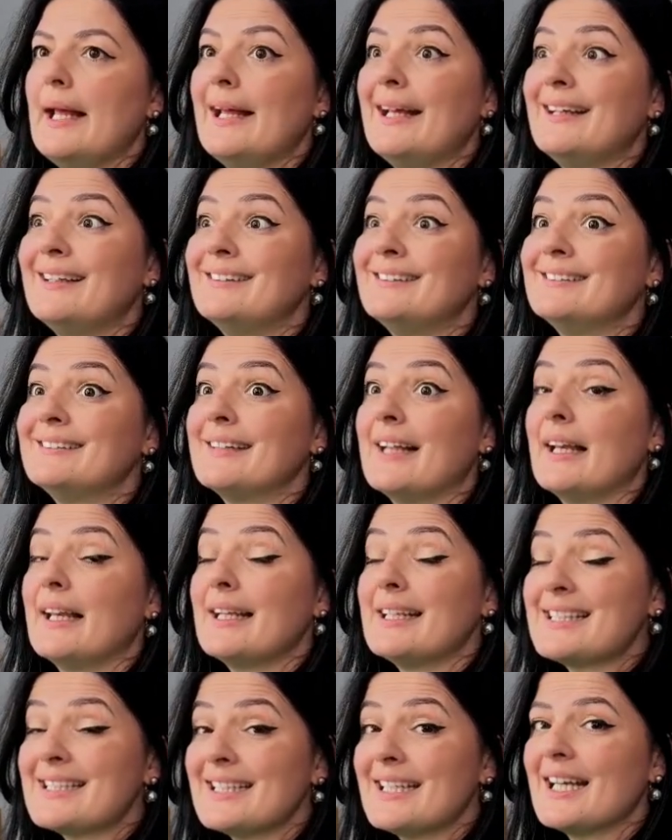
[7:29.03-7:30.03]
and
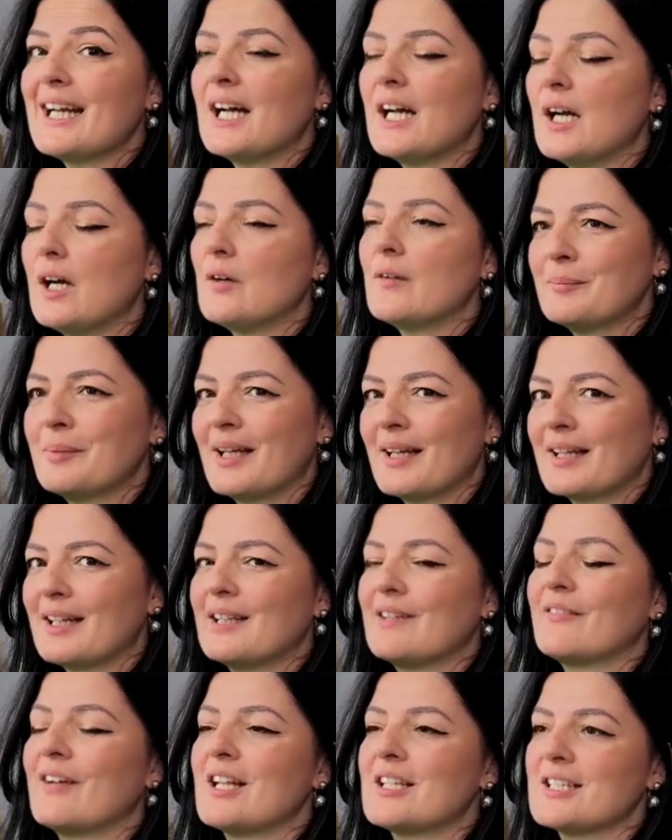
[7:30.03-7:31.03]
let's see how
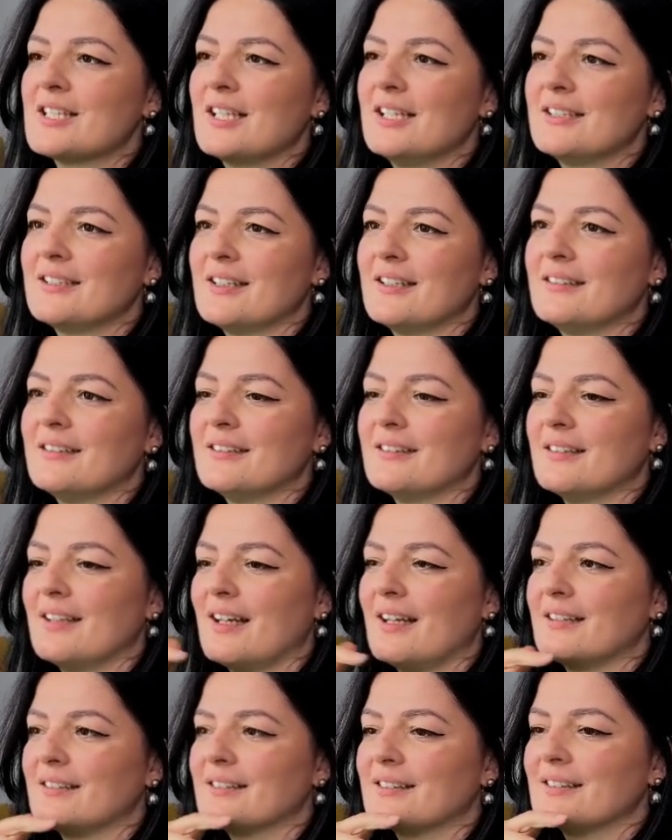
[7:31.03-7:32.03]
plugin facilitates
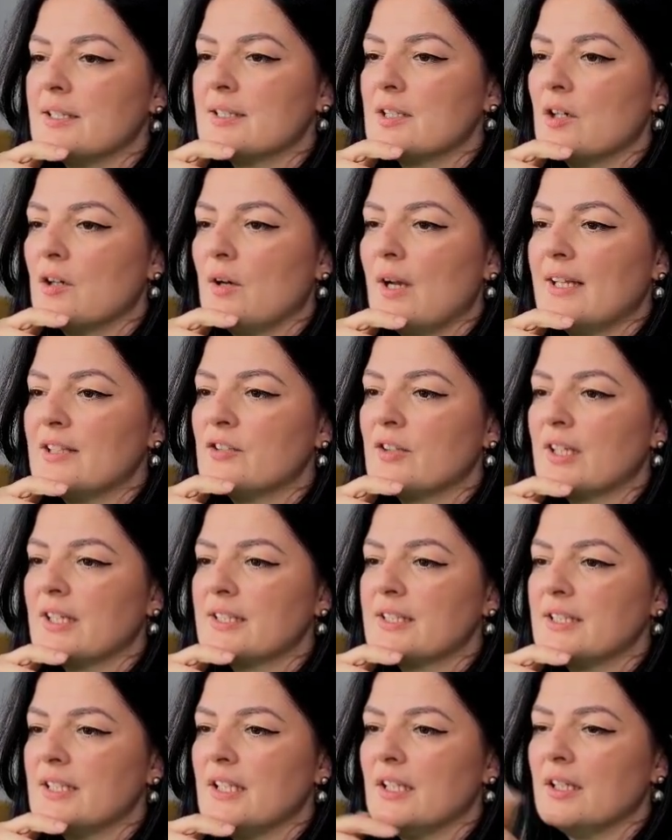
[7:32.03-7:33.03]
that. So as you can
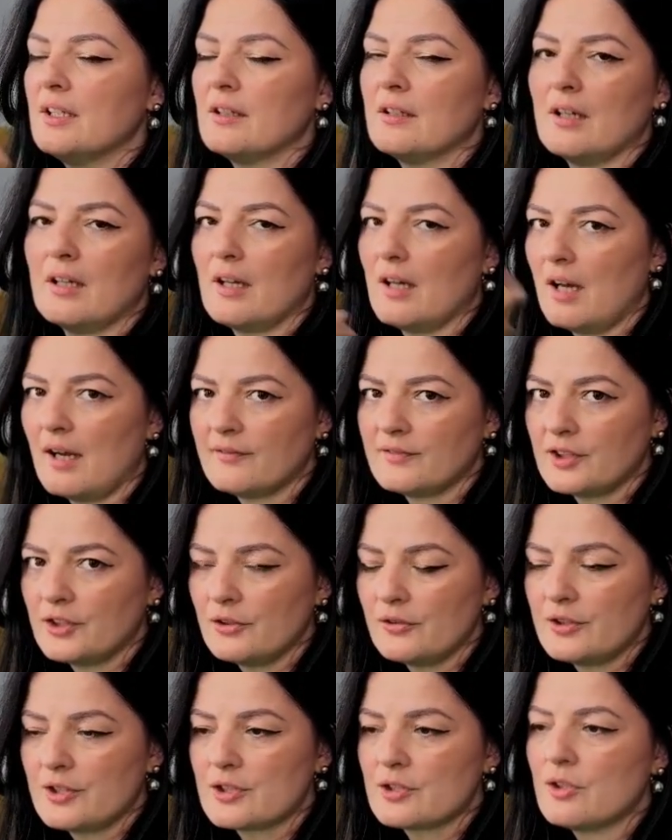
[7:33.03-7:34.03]
see, after
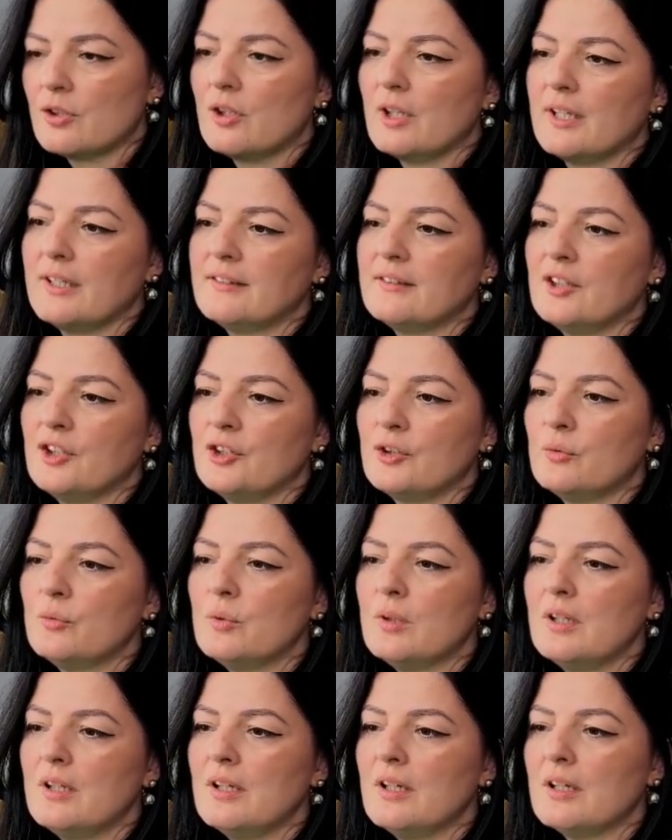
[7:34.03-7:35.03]
you install it, you
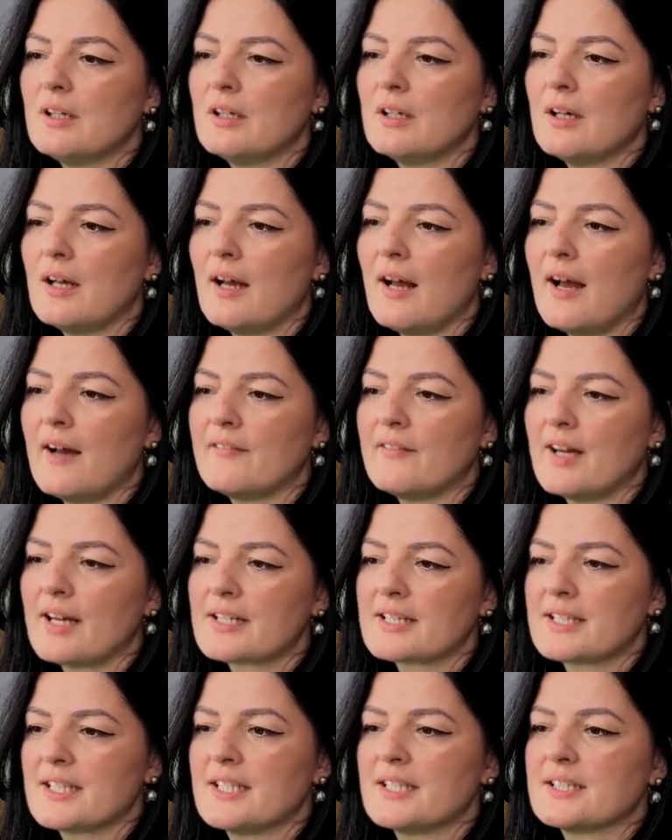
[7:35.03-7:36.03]
will have
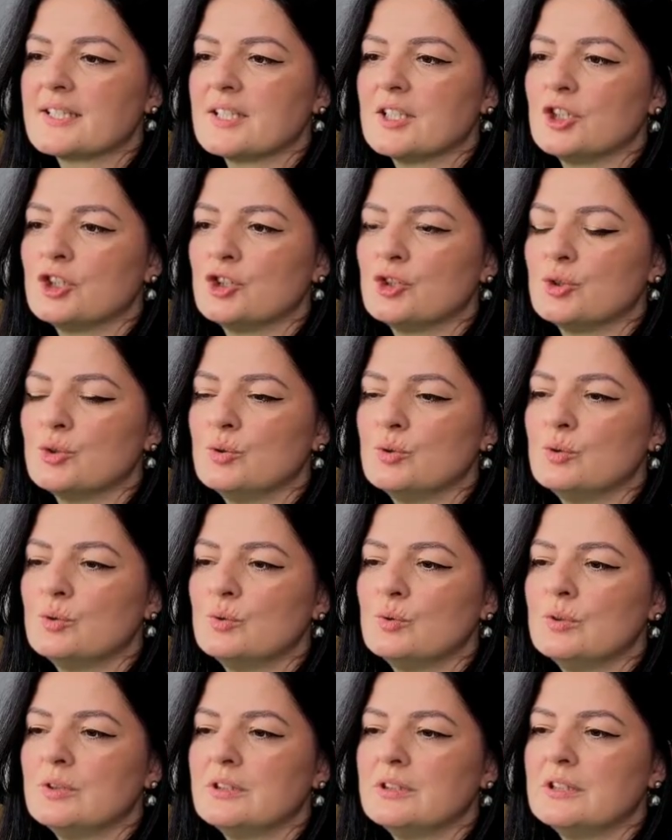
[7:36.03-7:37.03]
access
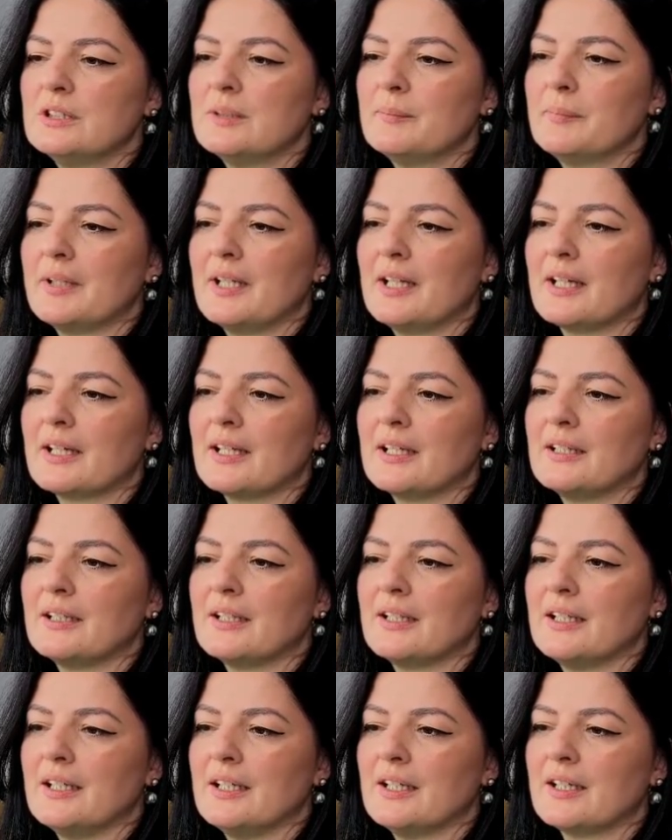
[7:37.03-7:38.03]
to the plugin
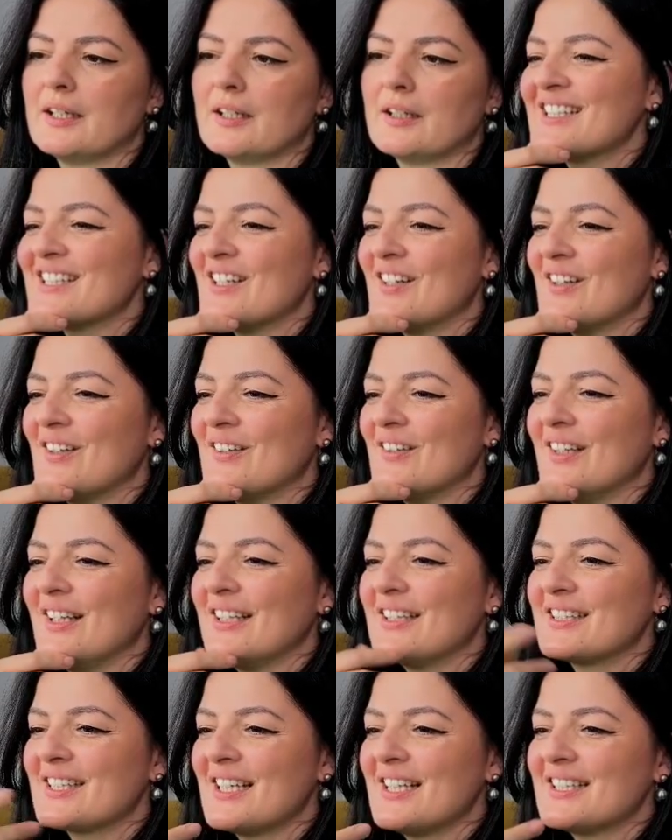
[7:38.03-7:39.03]
here. So
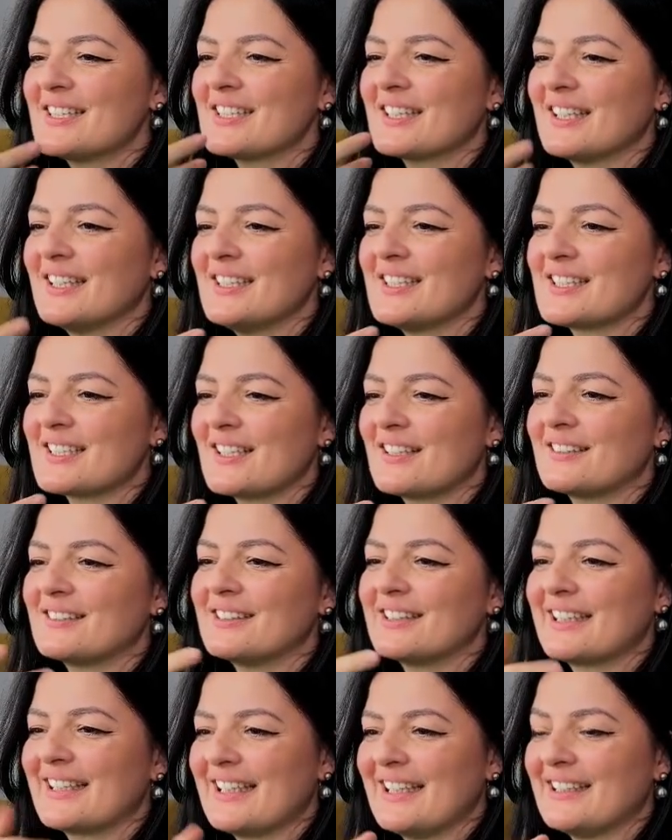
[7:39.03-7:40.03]
it says
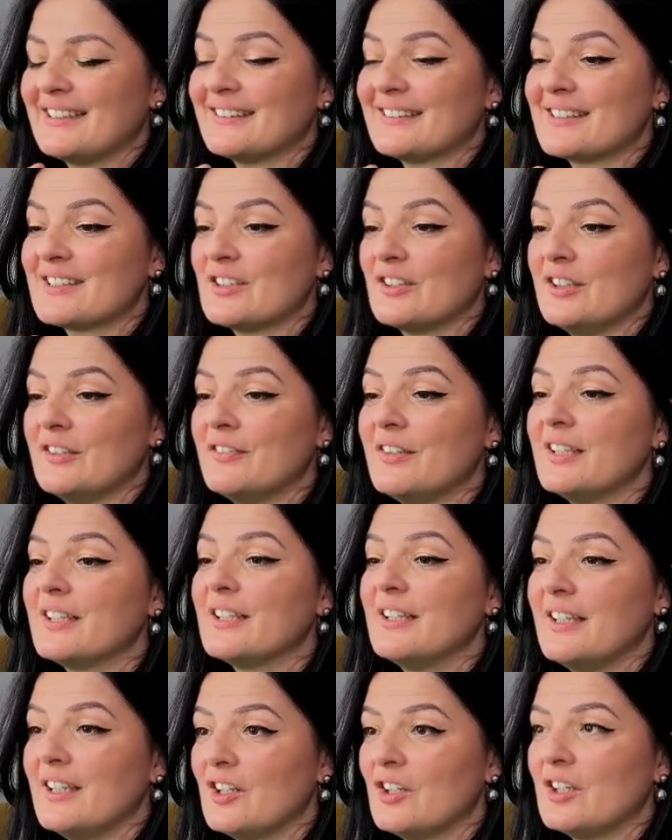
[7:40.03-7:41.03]
Kitstarter Kit. So if I
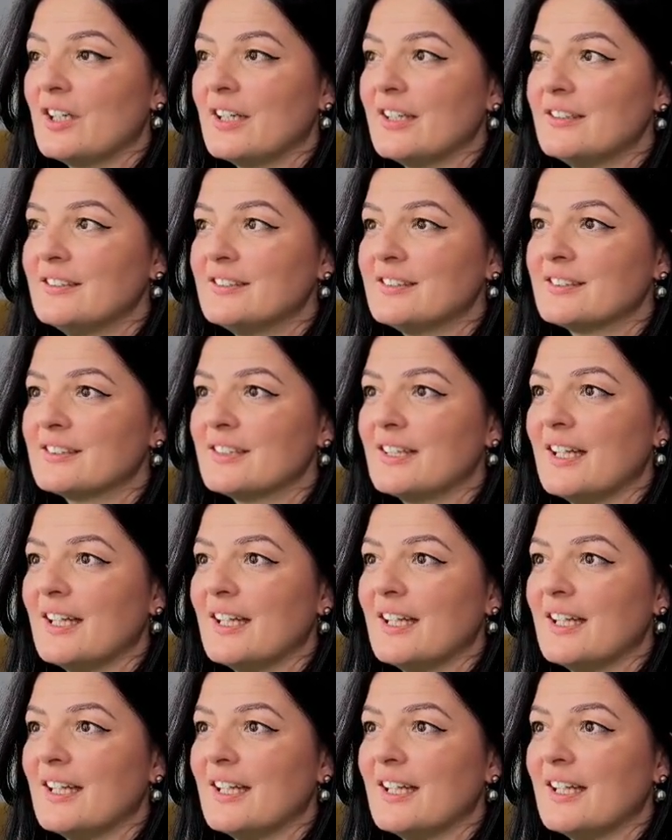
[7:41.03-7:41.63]
click on it,